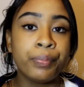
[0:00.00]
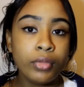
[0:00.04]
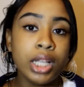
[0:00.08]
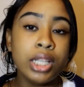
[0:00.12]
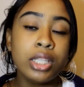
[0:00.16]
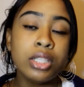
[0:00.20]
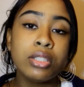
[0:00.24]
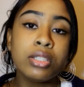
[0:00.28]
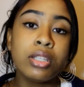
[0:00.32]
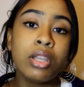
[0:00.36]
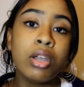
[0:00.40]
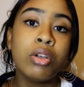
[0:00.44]

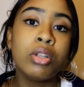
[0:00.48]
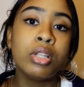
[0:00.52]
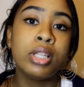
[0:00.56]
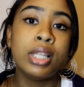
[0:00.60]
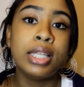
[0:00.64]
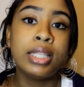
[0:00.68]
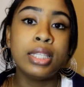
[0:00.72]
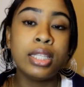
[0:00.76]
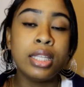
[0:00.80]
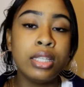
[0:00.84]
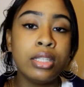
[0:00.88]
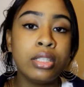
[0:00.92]
So
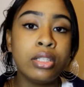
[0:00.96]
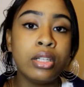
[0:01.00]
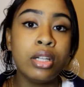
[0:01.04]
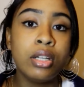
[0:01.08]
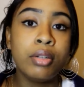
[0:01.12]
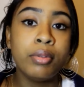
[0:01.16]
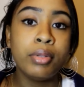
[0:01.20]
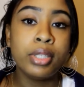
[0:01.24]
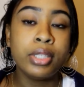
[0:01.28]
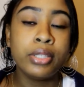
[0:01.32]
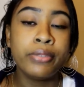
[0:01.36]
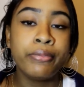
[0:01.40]
let's get started
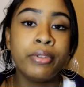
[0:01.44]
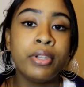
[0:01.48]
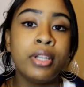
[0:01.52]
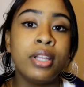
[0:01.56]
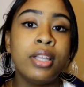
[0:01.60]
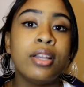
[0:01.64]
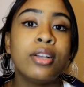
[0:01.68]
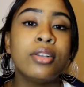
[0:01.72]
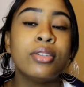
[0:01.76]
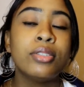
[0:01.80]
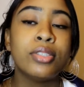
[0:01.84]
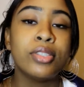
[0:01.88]
with this
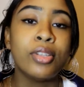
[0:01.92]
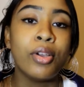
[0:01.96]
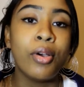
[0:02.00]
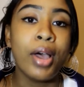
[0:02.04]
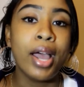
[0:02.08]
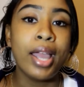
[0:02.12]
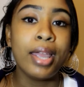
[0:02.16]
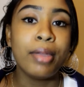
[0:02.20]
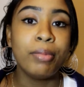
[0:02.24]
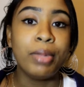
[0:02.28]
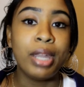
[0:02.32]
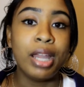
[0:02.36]
video so I
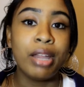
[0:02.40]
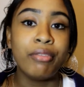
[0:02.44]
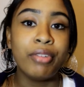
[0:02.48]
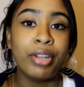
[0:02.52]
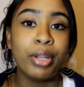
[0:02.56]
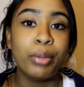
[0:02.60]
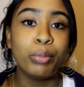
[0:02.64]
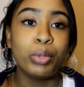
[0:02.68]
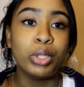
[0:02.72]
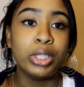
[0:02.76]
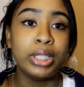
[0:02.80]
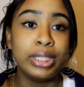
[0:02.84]
am not
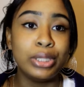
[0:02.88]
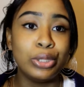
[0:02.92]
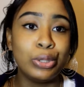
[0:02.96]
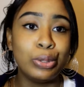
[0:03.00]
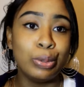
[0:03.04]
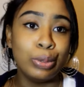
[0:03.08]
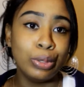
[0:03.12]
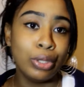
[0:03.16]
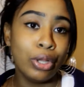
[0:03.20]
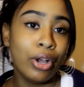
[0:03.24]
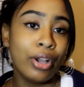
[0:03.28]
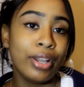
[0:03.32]
rambling too
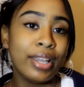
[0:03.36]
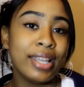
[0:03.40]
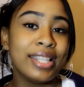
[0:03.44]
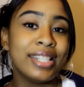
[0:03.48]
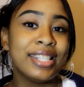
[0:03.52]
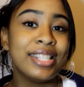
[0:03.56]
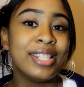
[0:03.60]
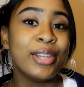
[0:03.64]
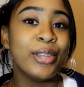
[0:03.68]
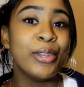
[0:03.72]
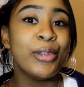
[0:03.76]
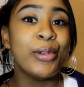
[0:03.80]
long and
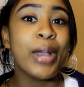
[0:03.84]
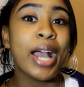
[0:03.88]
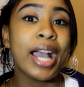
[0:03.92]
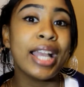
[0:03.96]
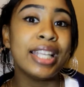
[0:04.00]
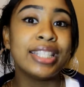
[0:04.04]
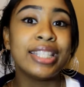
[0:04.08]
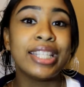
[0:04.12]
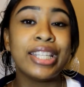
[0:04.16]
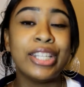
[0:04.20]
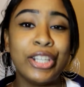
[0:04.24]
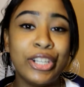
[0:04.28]
so you
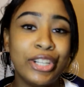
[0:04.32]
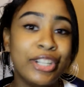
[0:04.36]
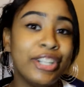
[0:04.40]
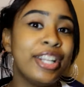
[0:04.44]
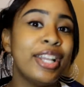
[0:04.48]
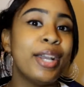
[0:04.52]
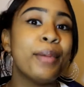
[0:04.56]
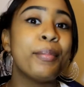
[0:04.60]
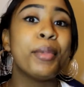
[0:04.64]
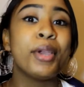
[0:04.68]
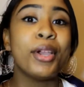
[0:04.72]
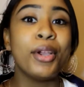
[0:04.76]
guys can hurry
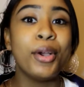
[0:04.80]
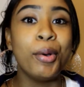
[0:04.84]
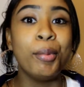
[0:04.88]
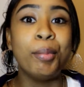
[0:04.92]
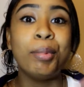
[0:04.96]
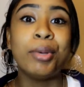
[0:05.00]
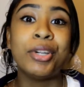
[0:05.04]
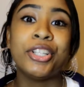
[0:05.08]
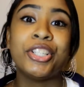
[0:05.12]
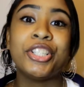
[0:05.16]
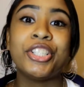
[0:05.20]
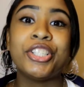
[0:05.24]
up and go
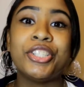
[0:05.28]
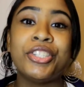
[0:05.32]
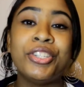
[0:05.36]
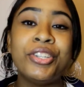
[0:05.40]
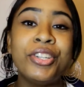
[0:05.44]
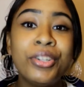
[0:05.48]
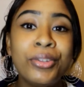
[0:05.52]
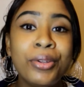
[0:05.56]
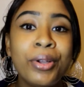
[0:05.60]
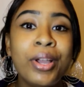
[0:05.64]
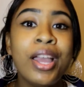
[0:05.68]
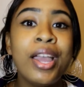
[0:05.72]
purchase
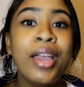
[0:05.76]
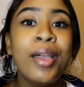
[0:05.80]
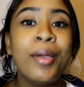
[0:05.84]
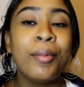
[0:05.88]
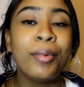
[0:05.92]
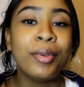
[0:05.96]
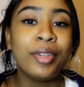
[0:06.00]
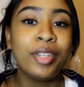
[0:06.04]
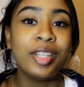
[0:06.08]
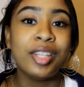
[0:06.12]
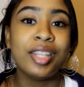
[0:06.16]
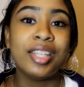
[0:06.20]
you
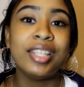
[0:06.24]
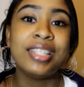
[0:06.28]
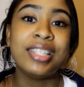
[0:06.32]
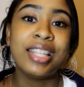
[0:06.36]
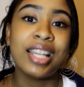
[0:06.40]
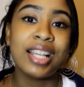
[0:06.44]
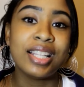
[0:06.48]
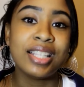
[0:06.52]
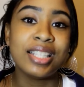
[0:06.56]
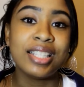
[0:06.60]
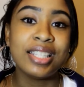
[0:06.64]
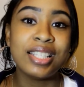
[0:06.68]
one of these
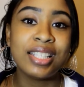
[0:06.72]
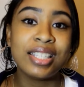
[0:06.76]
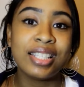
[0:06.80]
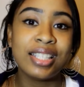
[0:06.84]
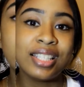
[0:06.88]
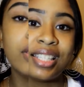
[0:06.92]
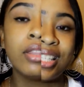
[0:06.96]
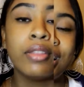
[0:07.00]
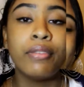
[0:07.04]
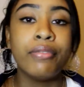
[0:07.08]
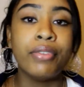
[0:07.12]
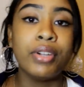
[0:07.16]
necklaces.
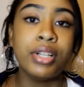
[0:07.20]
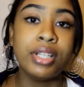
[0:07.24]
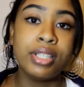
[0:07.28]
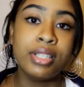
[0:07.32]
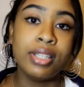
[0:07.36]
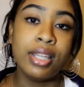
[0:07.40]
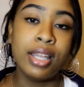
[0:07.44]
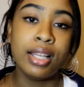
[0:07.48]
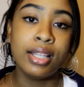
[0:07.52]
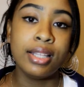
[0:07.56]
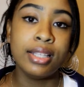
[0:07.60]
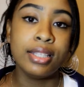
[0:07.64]
So the first
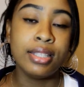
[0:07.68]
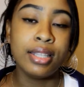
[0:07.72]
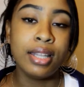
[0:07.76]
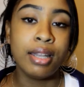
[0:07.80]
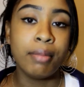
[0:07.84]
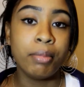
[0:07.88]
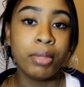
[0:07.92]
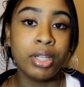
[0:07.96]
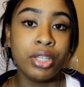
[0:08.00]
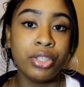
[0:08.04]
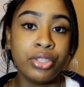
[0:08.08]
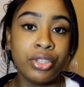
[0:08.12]
necklace that I'm
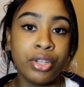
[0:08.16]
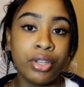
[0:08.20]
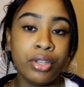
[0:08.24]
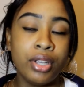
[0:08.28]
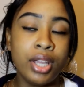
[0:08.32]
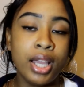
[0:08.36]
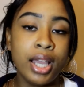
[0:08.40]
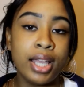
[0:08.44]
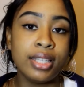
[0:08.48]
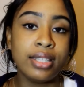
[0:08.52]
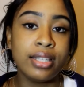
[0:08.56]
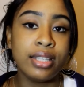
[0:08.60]
going to show you
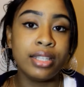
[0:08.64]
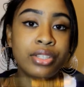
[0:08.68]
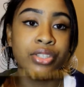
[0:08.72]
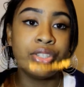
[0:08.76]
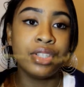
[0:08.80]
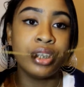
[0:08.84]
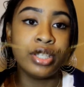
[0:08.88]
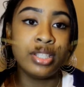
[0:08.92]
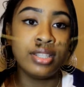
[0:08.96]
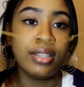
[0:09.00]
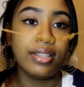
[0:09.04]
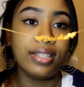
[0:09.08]
guys is
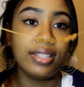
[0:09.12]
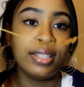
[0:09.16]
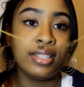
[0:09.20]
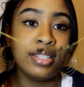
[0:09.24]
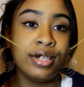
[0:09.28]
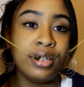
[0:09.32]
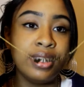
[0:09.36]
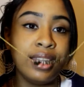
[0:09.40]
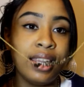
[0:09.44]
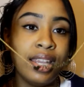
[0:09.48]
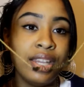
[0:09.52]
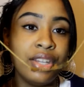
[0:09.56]
just this
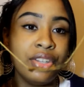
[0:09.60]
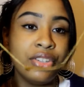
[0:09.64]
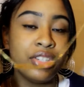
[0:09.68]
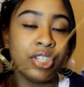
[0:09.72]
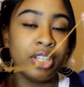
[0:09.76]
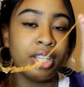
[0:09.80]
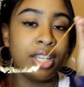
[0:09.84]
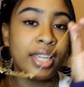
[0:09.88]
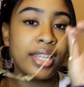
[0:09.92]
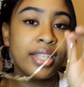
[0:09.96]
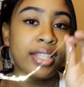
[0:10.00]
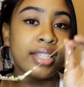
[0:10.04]
Daesha
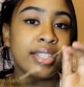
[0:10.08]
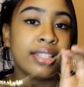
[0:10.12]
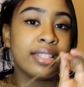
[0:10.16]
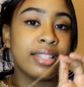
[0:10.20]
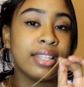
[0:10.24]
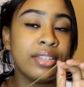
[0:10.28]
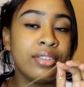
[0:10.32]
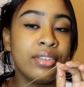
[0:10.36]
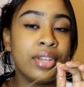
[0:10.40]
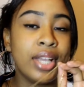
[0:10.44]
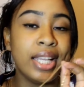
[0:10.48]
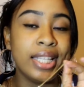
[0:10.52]
necklace,
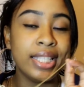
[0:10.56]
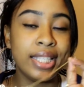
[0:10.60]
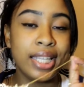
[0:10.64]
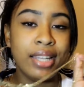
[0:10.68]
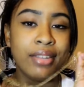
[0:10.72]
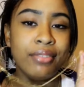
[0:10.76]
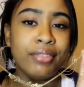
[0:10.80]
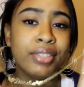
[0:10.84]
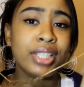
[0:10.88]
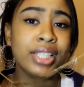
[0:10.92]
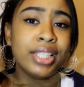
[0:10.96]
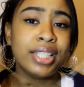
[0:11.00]
and you guys
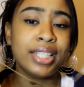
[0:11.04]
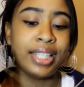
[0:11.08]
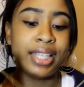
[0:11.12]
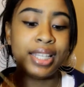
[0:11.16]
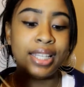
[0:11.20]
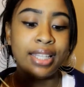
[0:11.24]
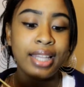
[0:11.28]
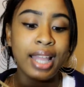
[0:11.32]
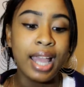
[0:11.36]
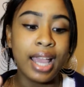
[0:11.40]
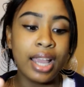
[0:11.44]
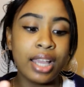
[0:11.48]
can't really see
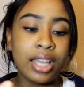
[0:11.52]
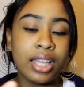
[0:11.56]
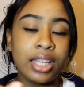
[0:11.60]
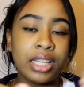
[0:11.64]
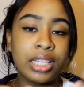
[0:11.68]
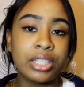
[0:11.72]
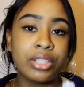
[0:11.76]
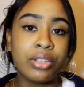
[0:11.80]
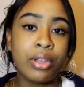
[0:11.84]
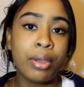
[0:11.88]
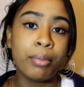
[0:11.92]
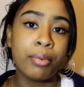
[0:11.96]
it that
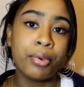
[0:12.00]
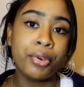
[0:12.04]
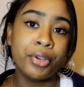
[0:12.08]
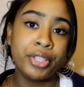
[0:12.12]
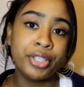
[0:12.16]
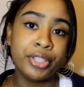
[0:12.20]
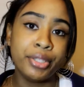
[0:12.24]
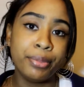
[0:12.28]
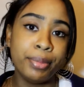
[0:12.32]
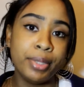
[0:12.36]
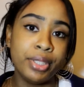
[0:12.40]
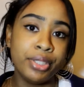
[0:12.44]
good, so I'm going
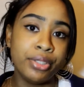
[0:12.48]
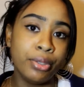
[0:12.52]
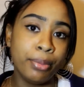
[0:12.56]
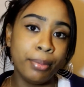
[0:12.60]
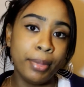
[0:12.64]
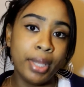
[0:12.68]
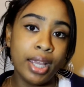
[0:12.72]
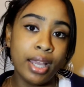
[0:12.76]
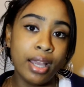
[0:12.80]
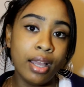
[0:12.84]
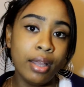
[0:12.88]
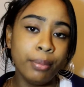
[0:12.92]
to be
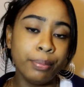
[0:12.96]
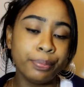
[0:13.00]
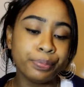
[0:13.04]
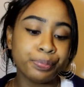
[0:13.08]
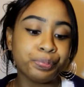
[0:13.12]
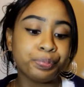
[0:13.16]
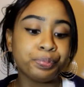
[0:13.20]
zooming up.